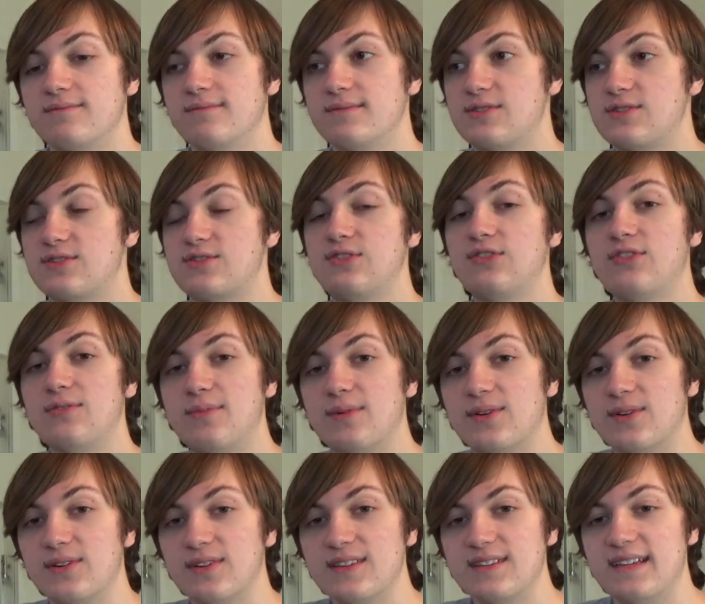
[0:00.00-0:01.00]

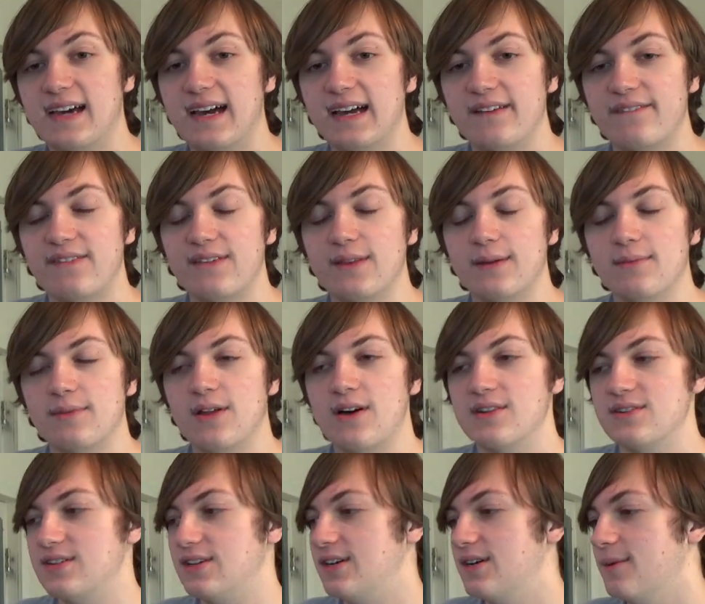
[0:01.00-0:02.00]
suitable diet for them
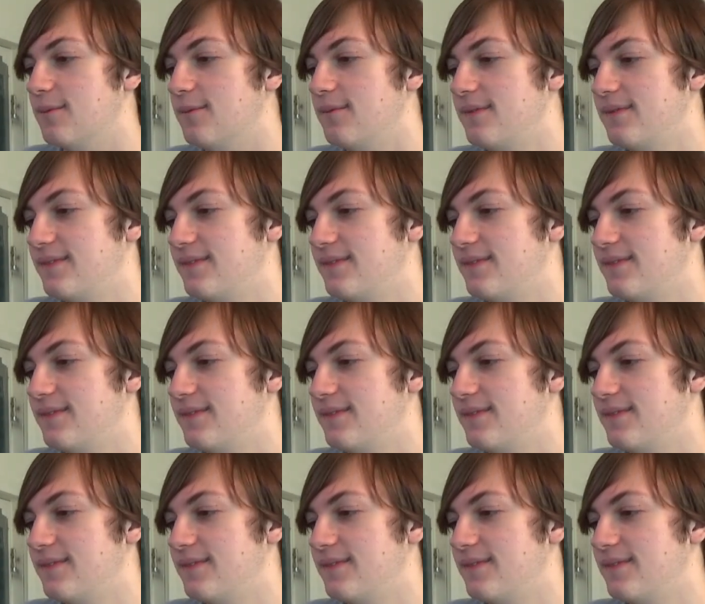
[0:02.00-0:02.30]
long term.